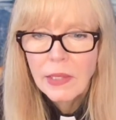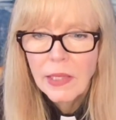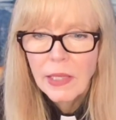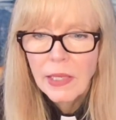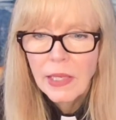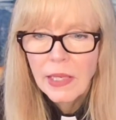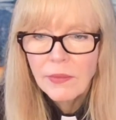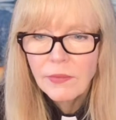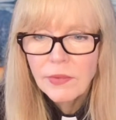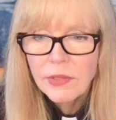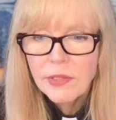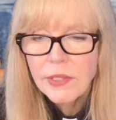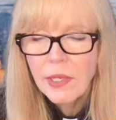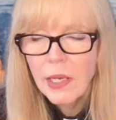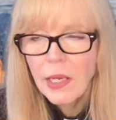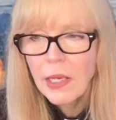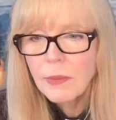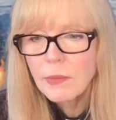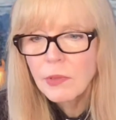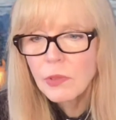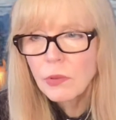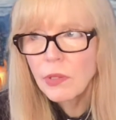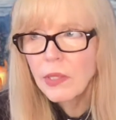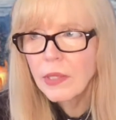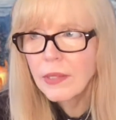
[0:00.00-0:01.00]
Every time
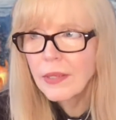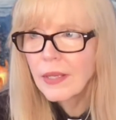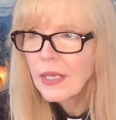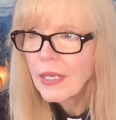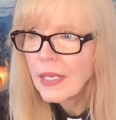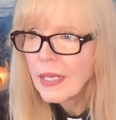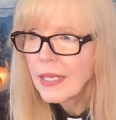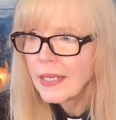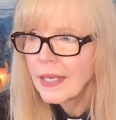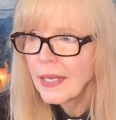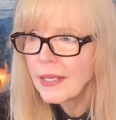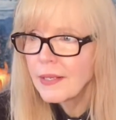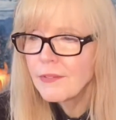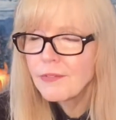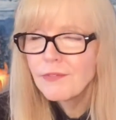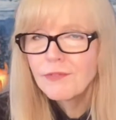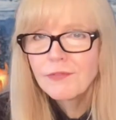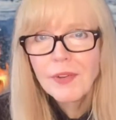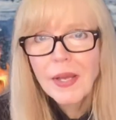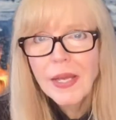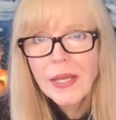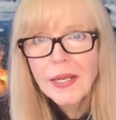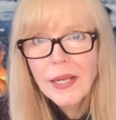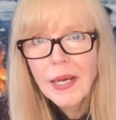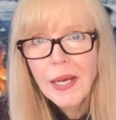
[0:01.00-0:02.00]
you get kind of
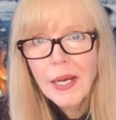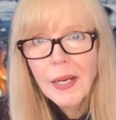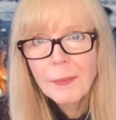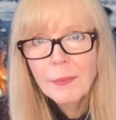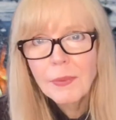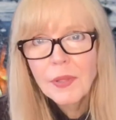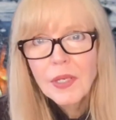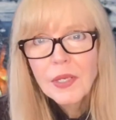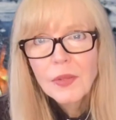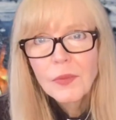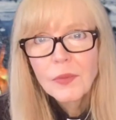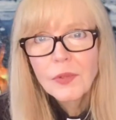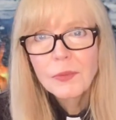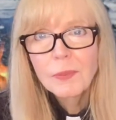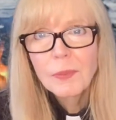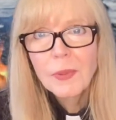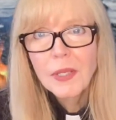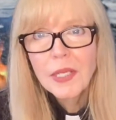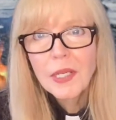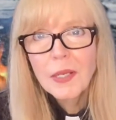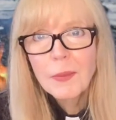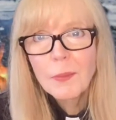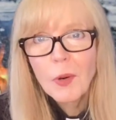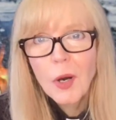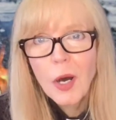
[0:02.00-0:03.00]
fed up with
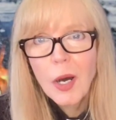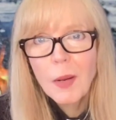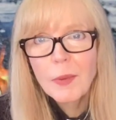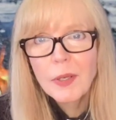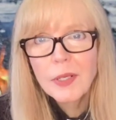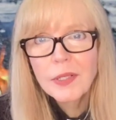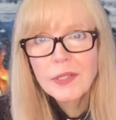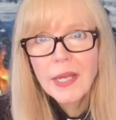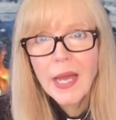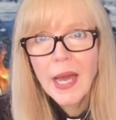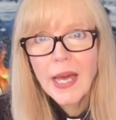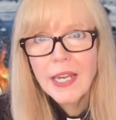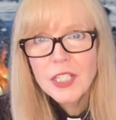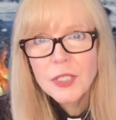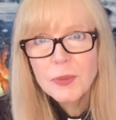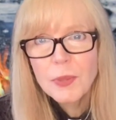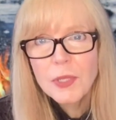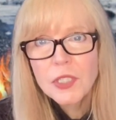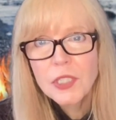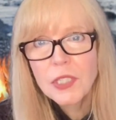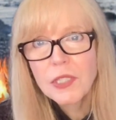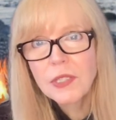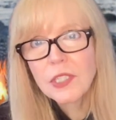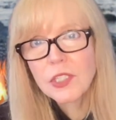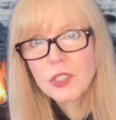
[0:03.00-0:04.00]
being a mom or a dad,
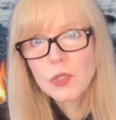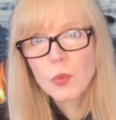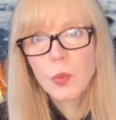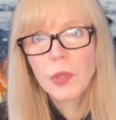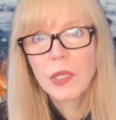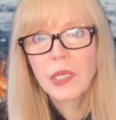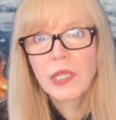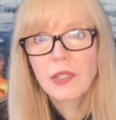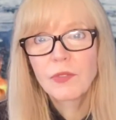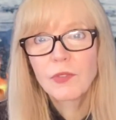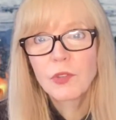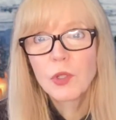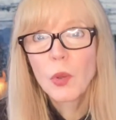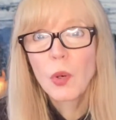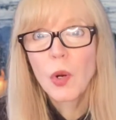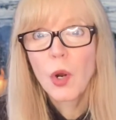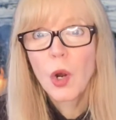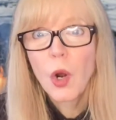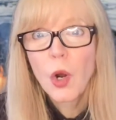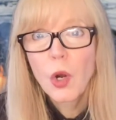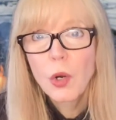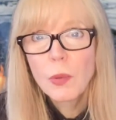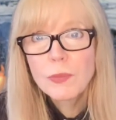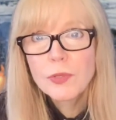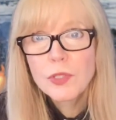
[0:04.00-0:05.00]
especially this week if you are
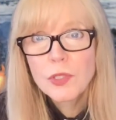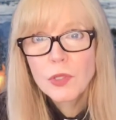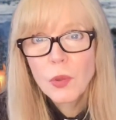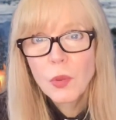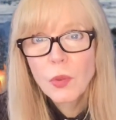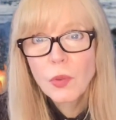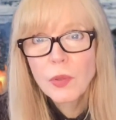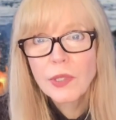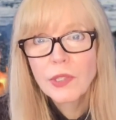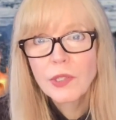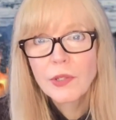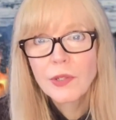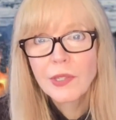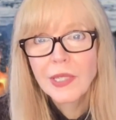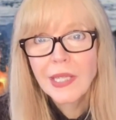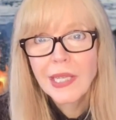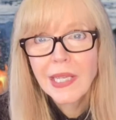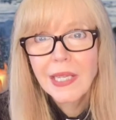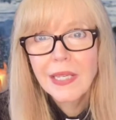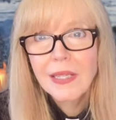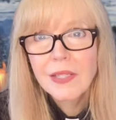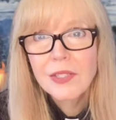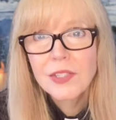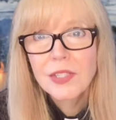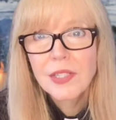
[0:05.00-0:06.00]
homeschooling your
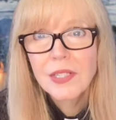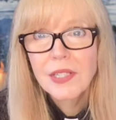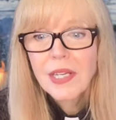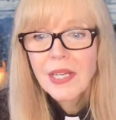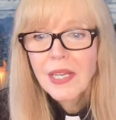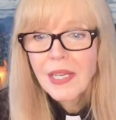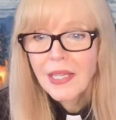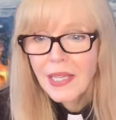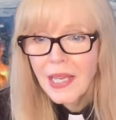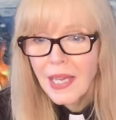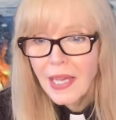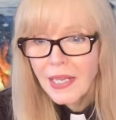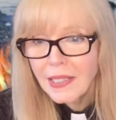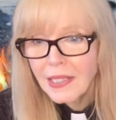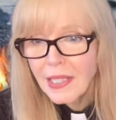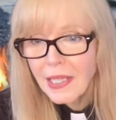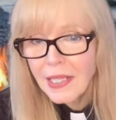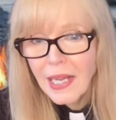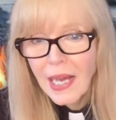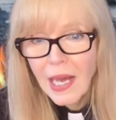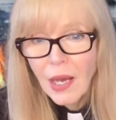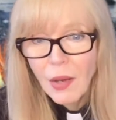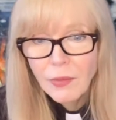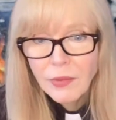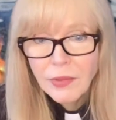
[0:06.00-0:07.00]
kids and can't get
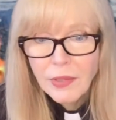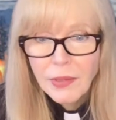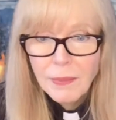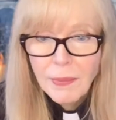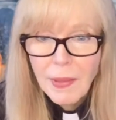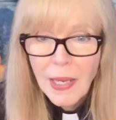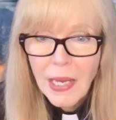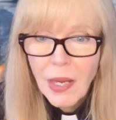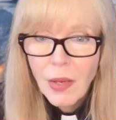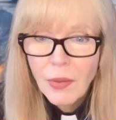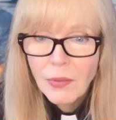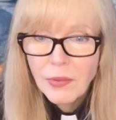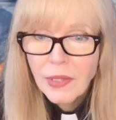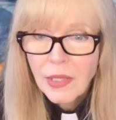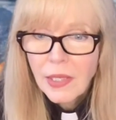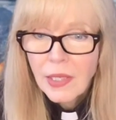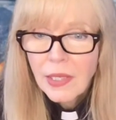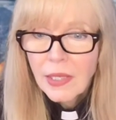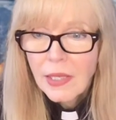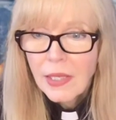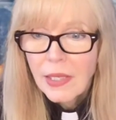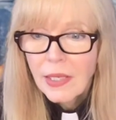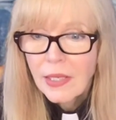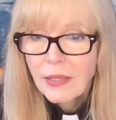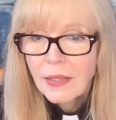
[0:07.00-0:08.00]
out and about,
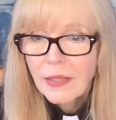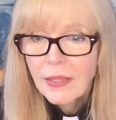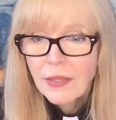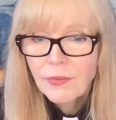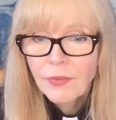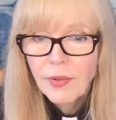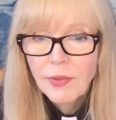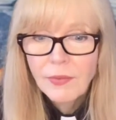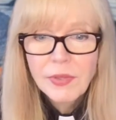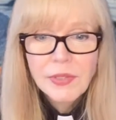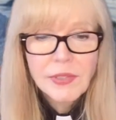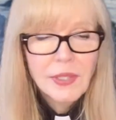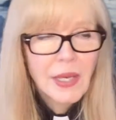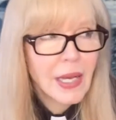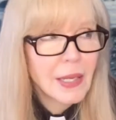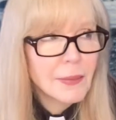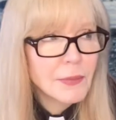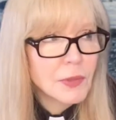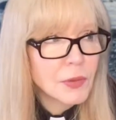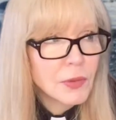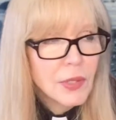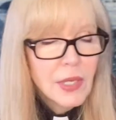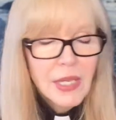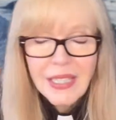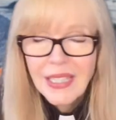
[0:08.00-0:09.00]
if every time
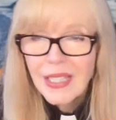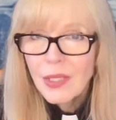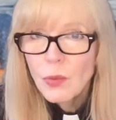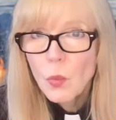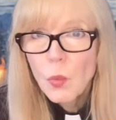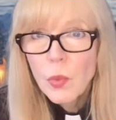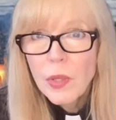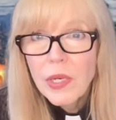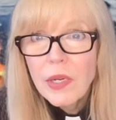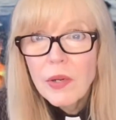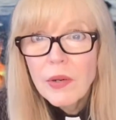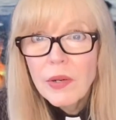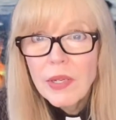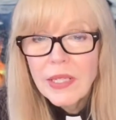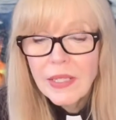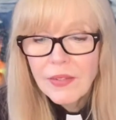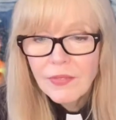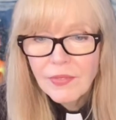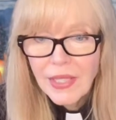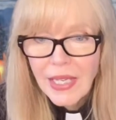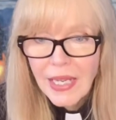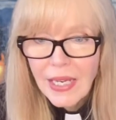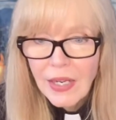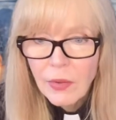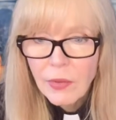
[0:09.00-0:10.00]
you get weary of
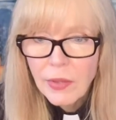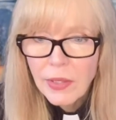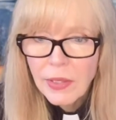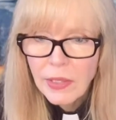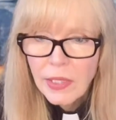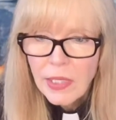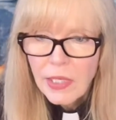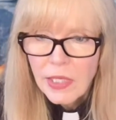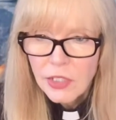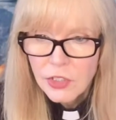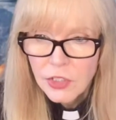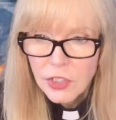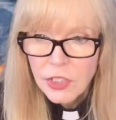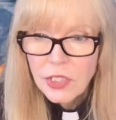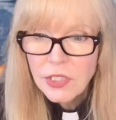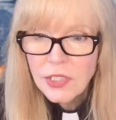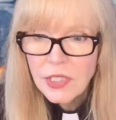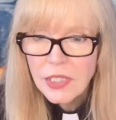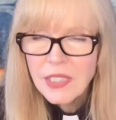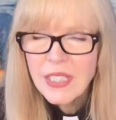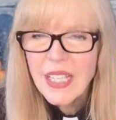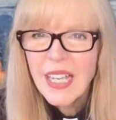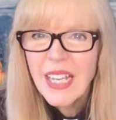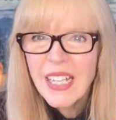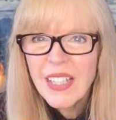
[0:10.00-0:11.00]
carrying
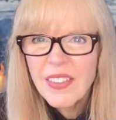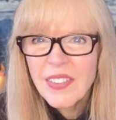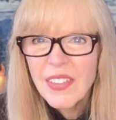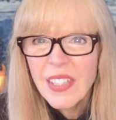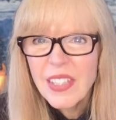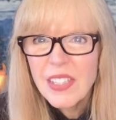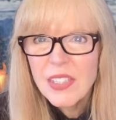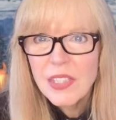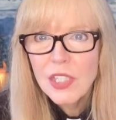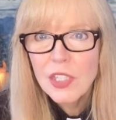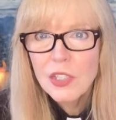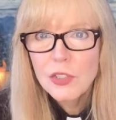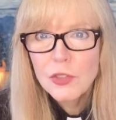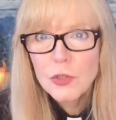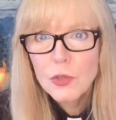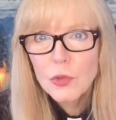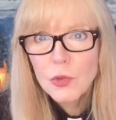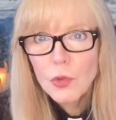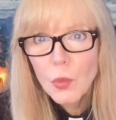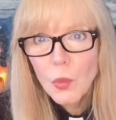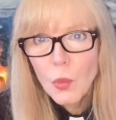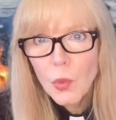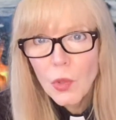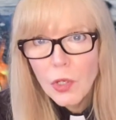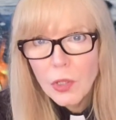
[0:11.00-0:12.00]
Jesus ethics into the
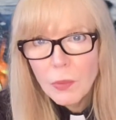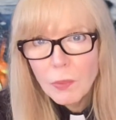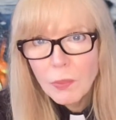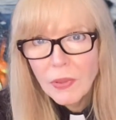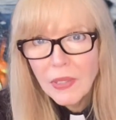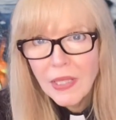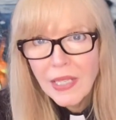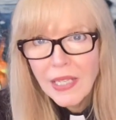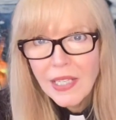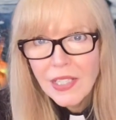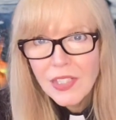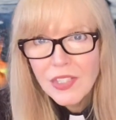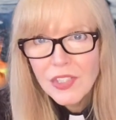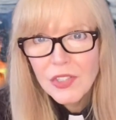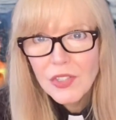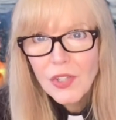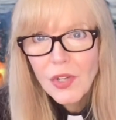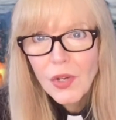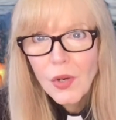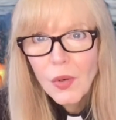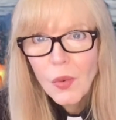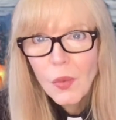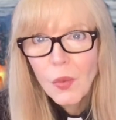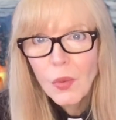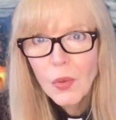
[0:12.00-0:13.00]
workplace
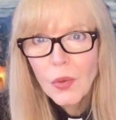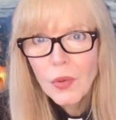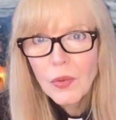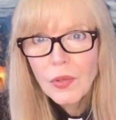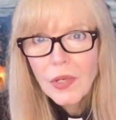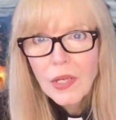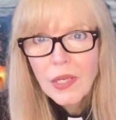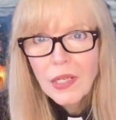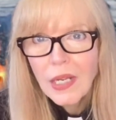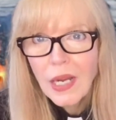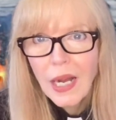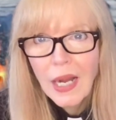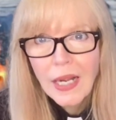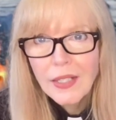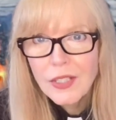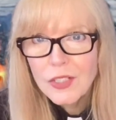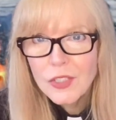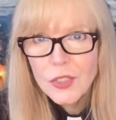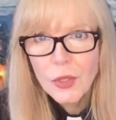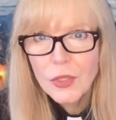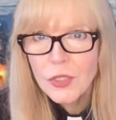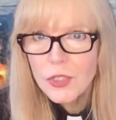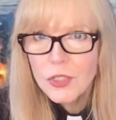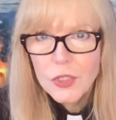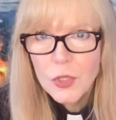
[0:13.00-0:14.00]
or kindness
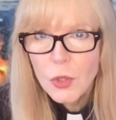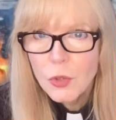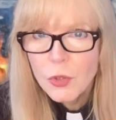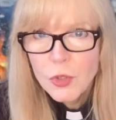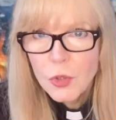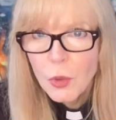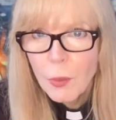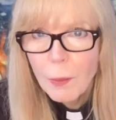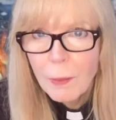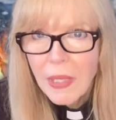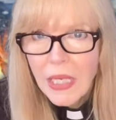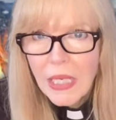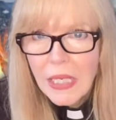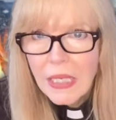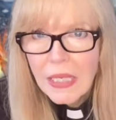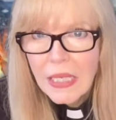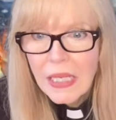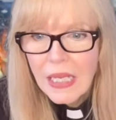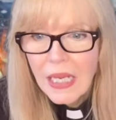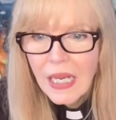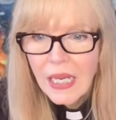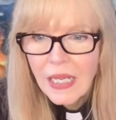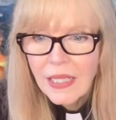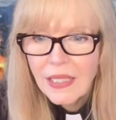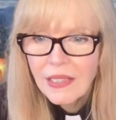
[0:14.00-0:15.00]
onto social
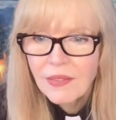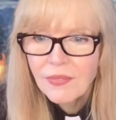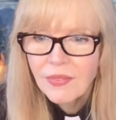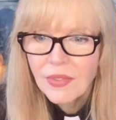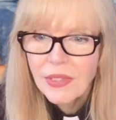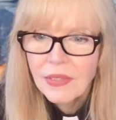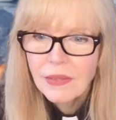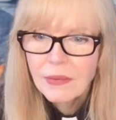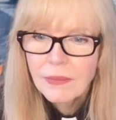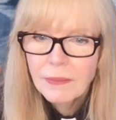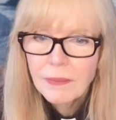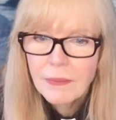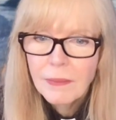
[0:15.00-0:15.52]
media even,